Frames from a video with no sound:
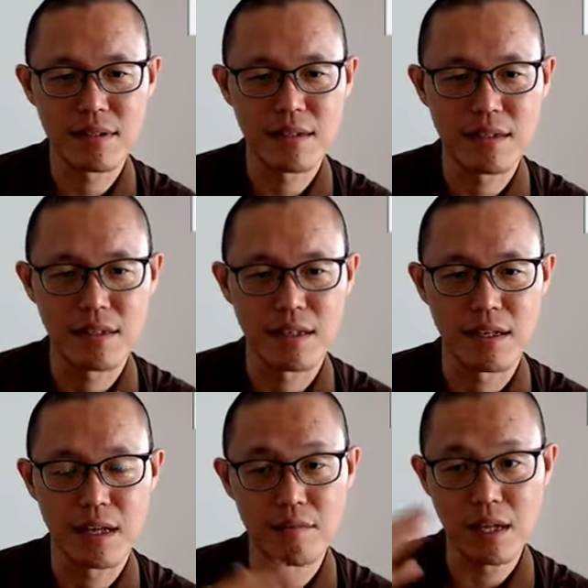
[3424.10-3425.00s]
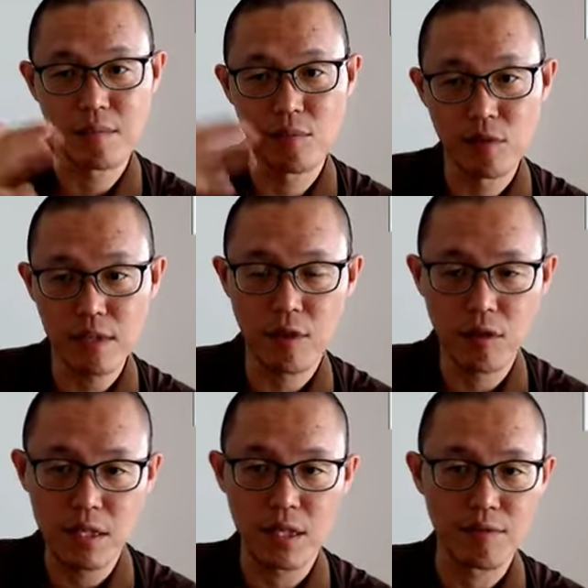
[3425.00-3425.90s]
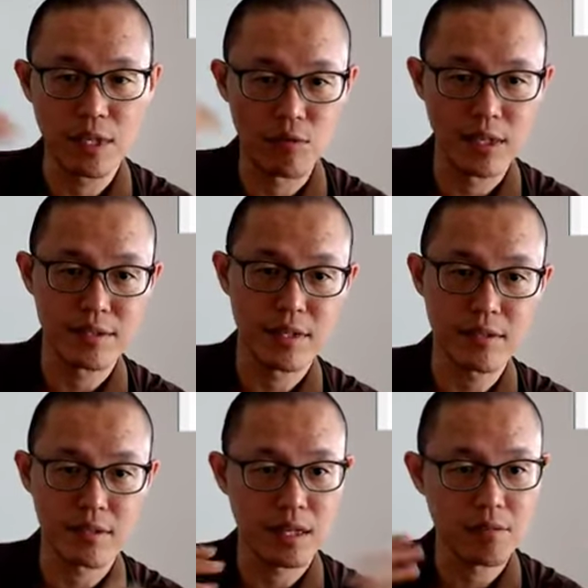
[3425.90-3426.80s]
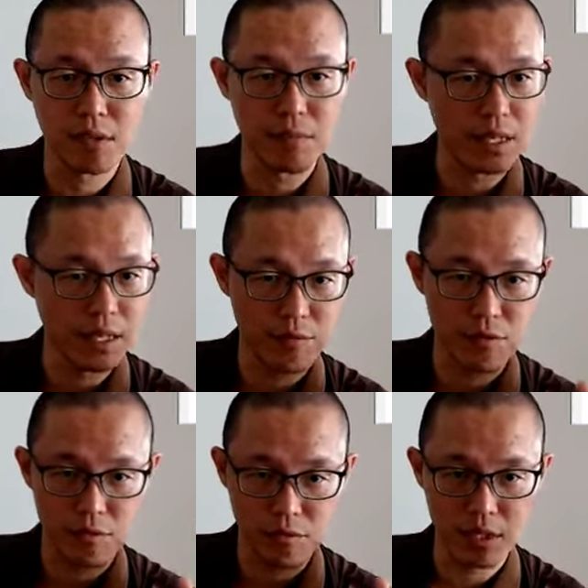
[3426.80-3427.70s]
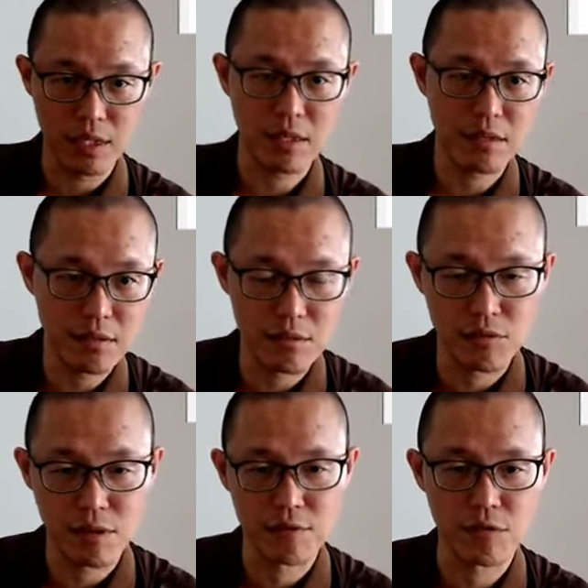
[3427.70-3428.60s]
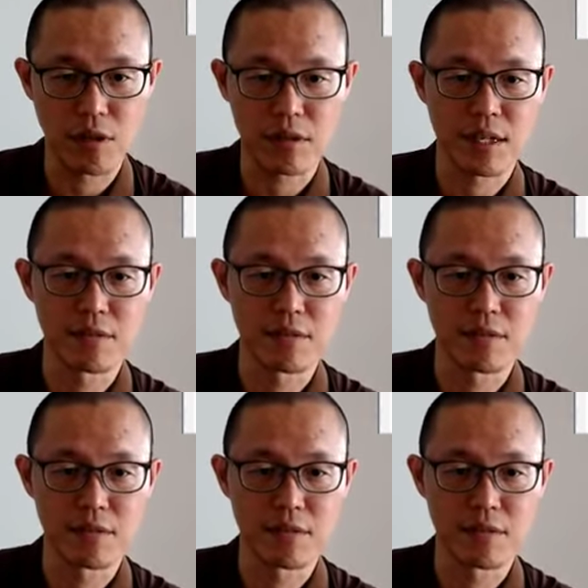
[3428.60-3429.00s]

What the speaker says: Yeah, and moving forward, if it worsens, then we may have to really do a full lockdown.